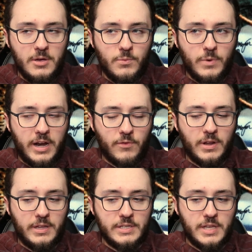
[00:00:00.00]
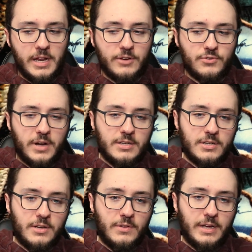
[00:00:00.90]
when I realized that, I tried
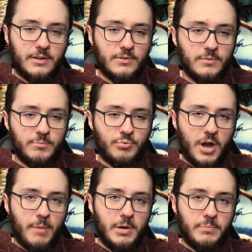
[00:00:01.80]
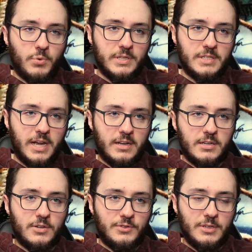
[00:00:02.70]
to, like, prop up one side to
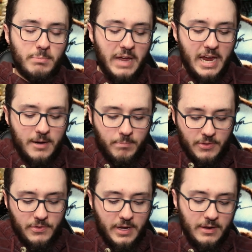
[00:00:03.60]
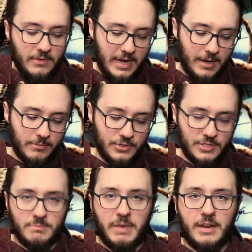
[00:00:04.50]
tilt it back, but then that
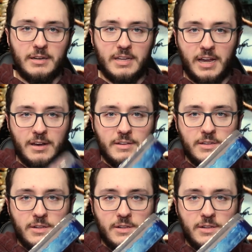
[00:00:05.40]
just made it kind of